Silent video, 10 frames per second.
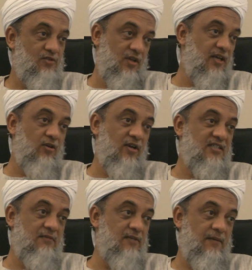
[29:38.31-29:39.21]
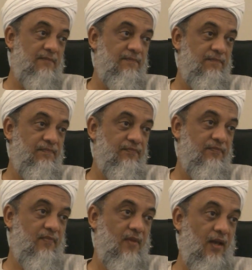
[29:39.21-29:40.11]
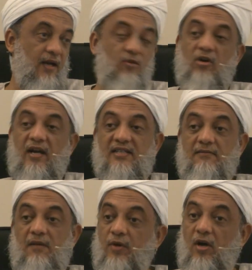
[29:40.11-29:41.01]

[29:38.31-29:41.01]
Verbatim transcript: Sorry, I don't accept that. I do not accept that.